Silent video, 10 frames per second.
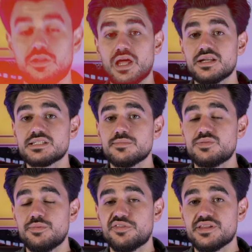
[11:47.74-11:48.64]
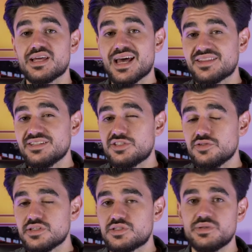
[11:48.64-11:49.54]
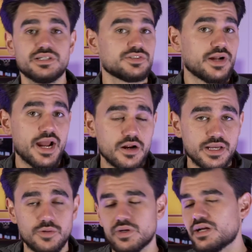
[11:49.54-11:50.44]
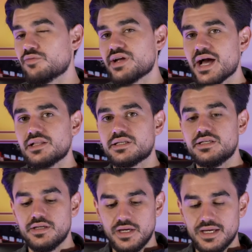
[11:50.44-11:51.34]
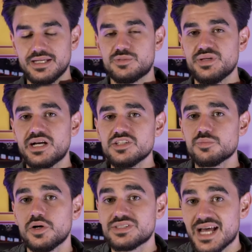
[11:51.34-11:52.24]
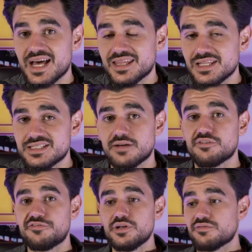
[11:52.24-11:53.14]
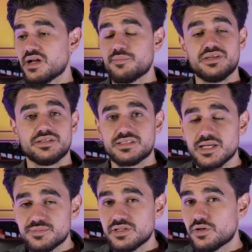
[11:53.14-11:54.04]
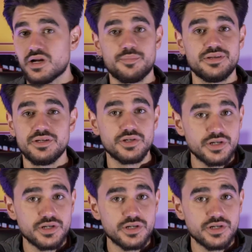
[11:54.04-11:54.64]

a lot of times people think that athletes do this because they're arrogant, when in reality, it's because most athletes have a fear of not being accepted or not being good